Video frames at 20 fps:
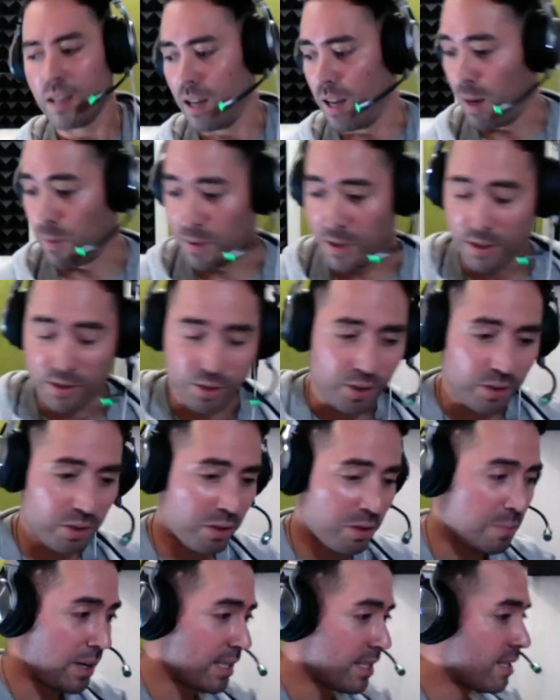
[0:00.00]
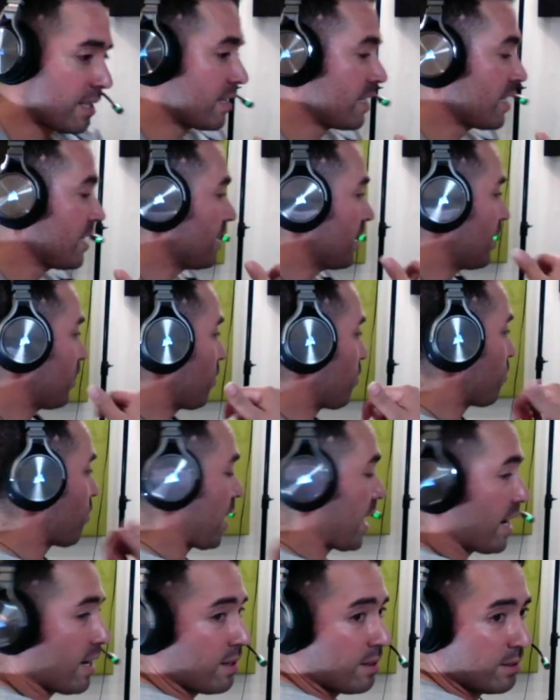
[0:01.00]
I'm gonna turn my seat
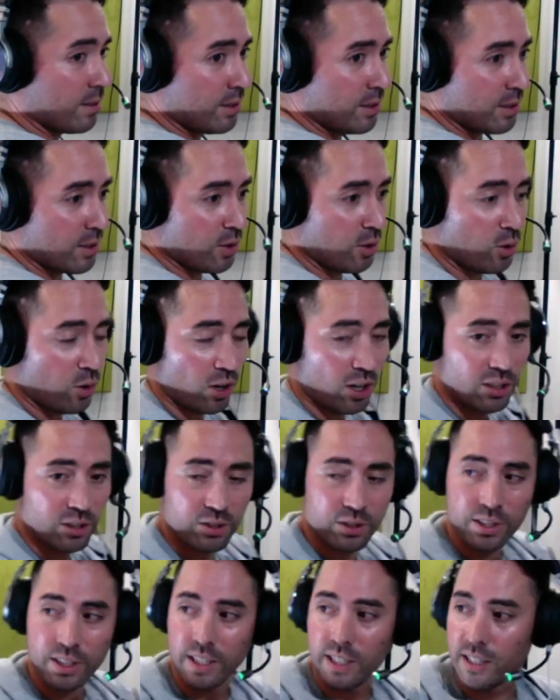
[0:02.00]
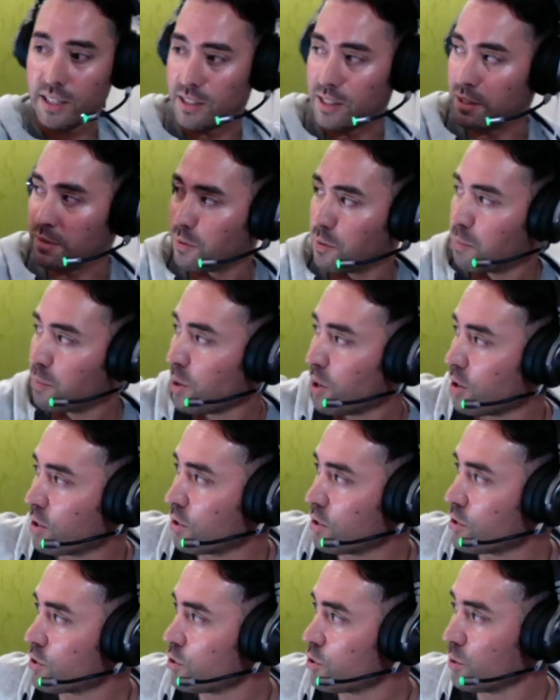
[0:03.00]
around, or I'll sit in a different part of
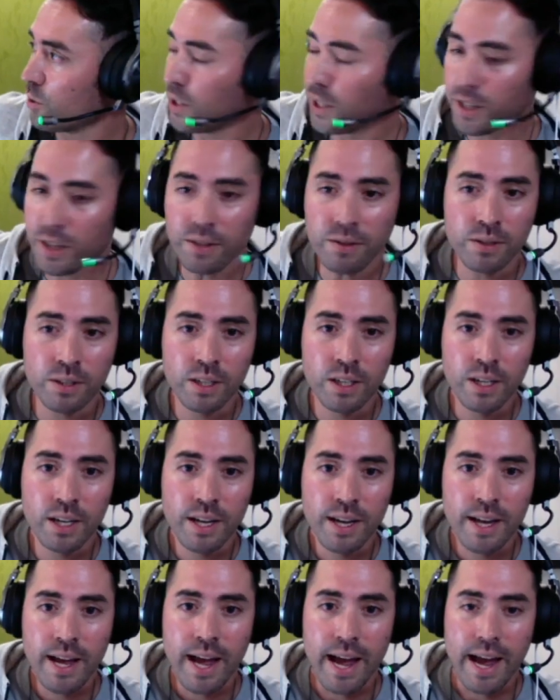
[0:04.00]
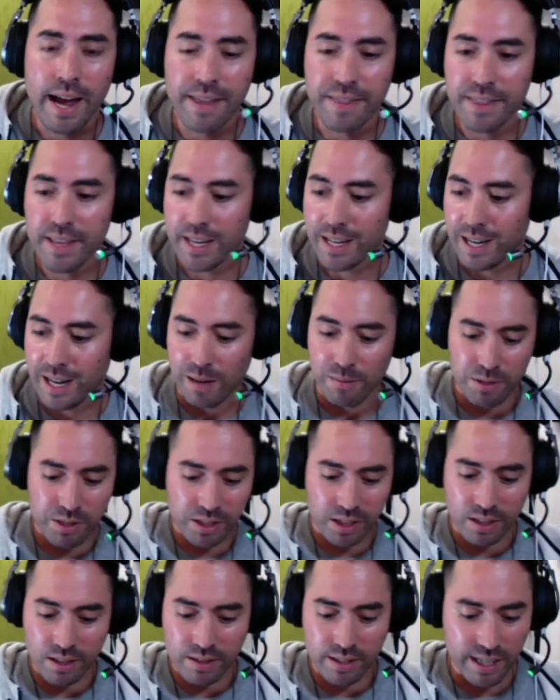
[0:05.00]
the studio, and then I'm just
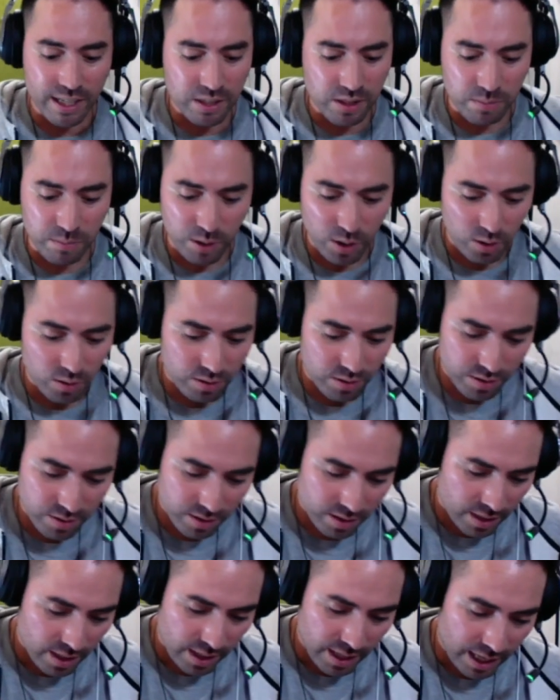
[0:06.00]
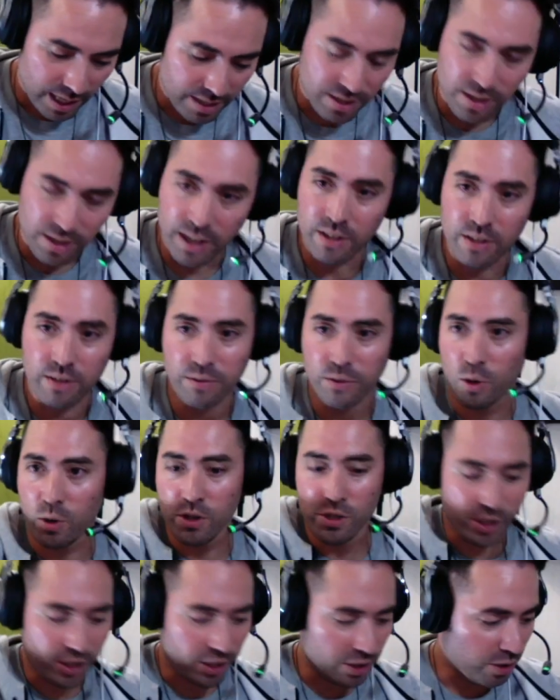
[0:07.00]
gonna take some notes. And, just, and of
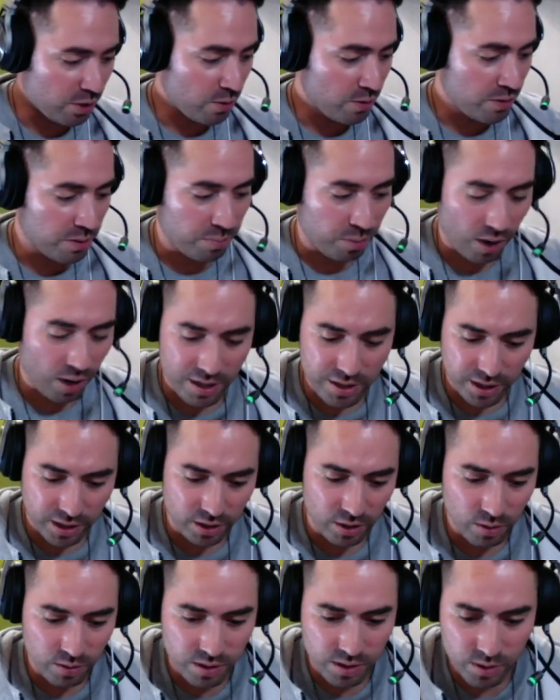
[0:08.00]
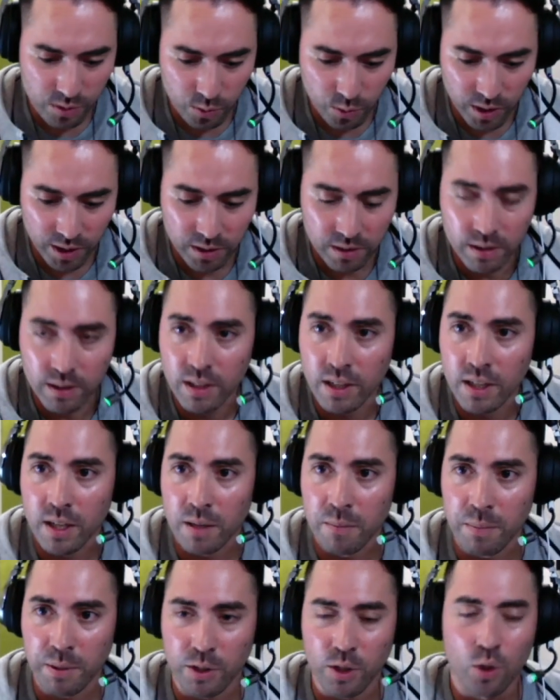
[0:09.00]
course you could use the project notes as well,
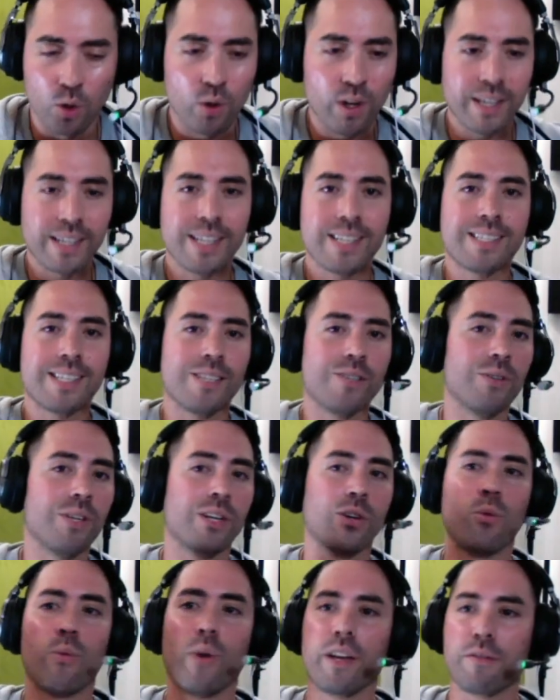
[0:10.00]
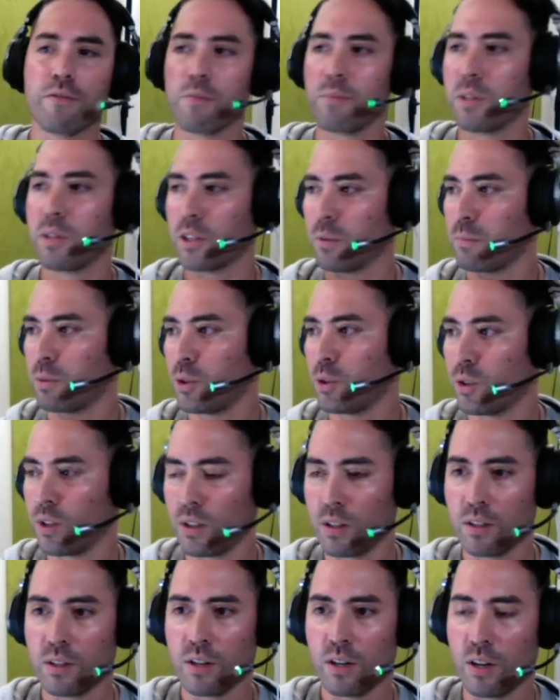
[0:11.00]
but the whole idea is that you get away from the
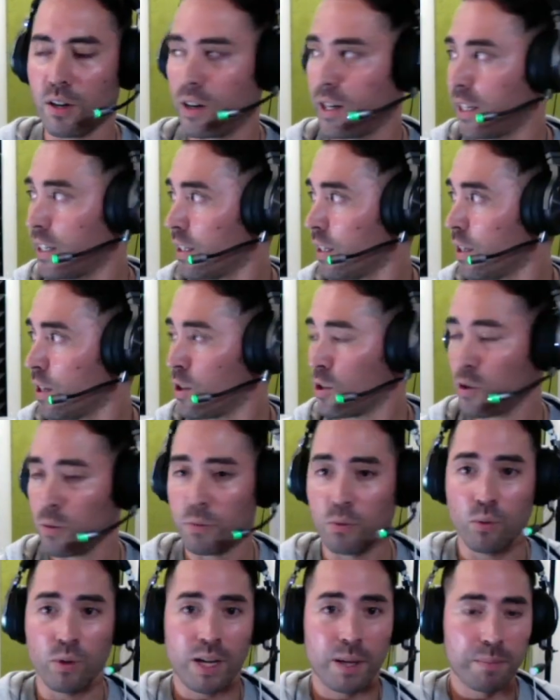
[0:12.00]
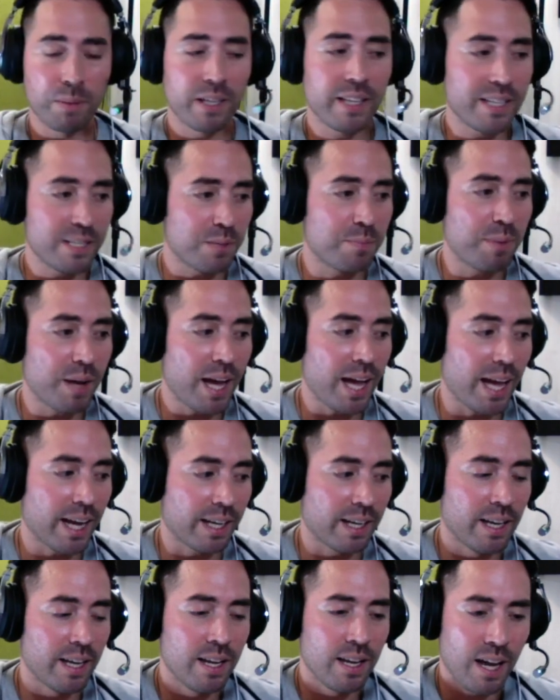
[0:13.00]
computer. All right, so I'm, when I play this
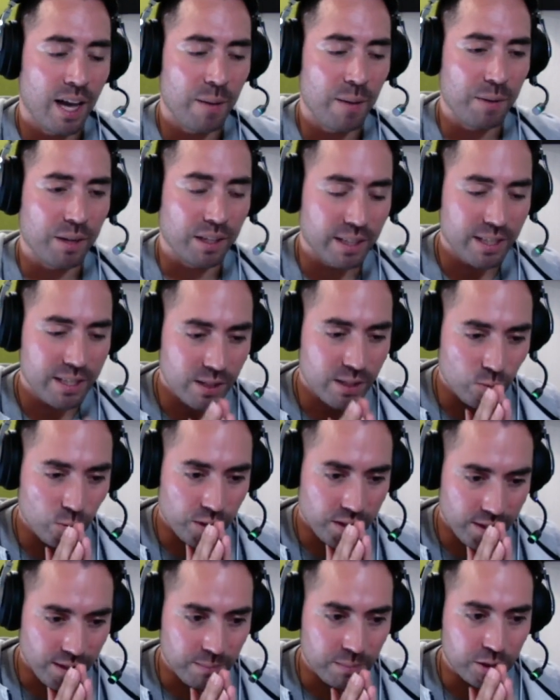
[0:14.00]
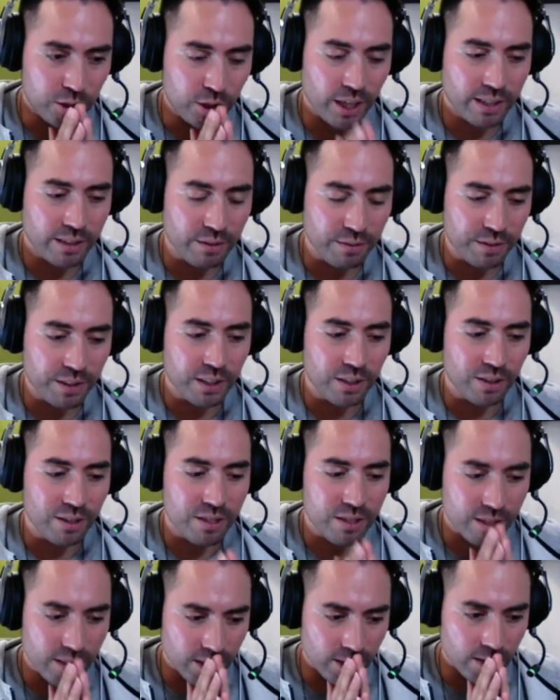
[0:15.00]
back, I'm going to listen with an objective ear and
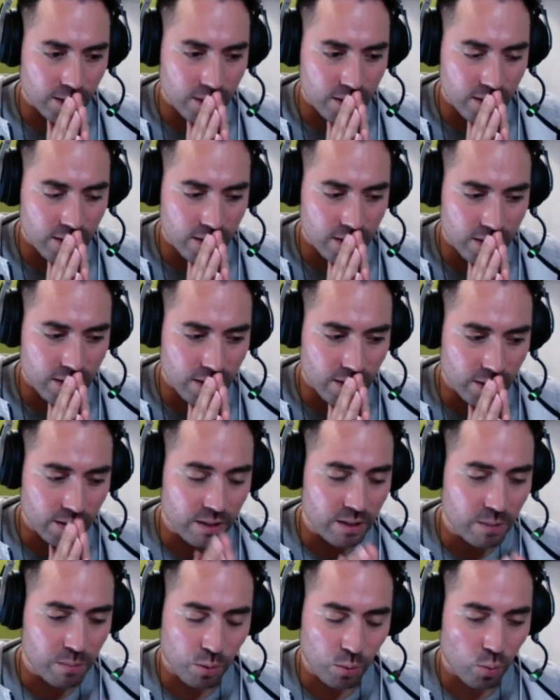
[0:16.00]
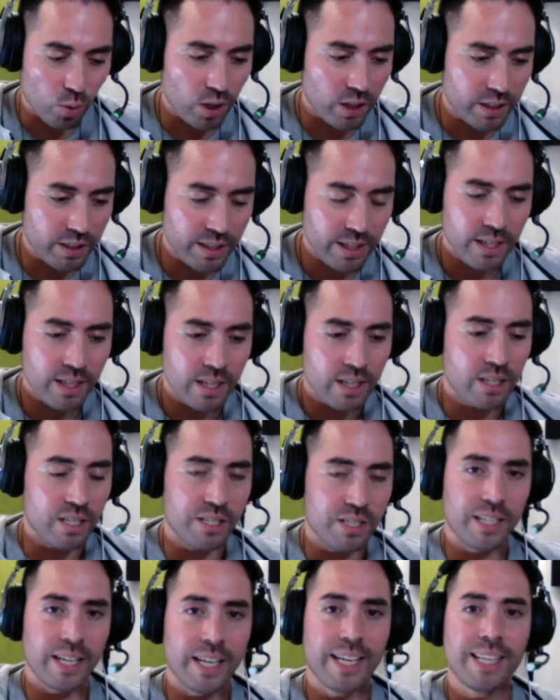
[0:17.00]
see, number one,
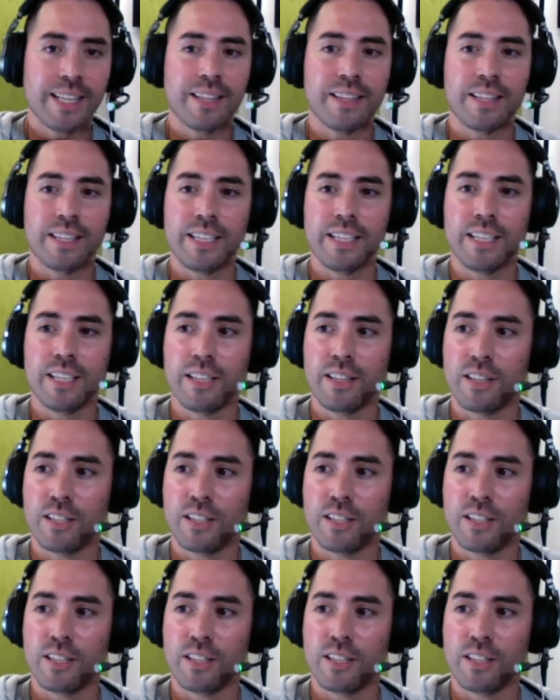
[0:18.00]
does it hit the